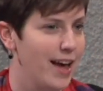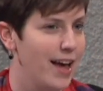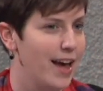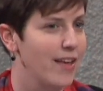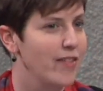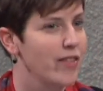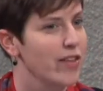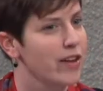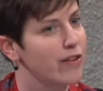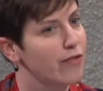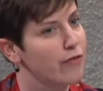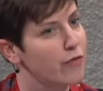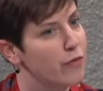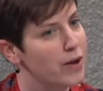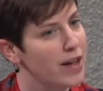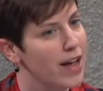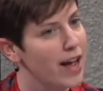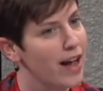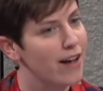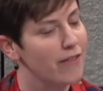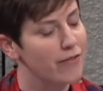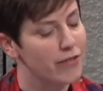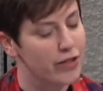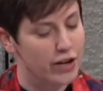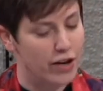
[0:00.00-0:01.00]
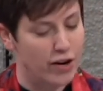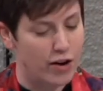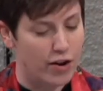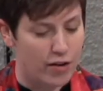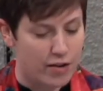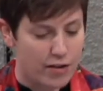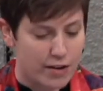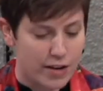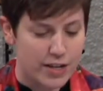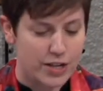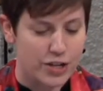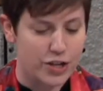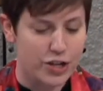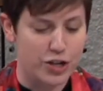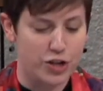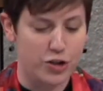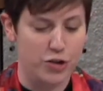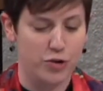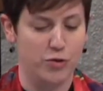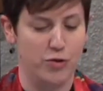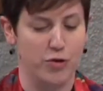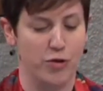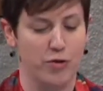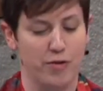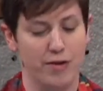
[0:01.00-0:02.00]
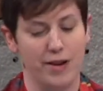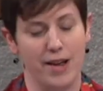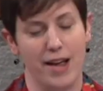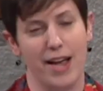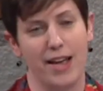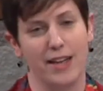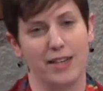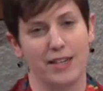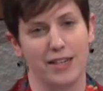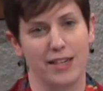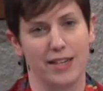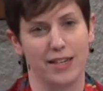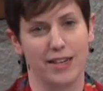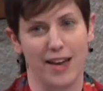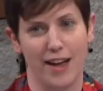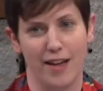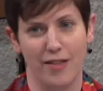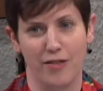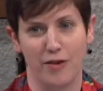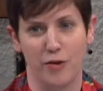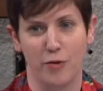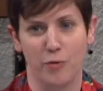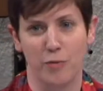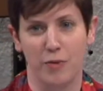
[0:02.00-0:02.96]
and that if we have the courage to create together,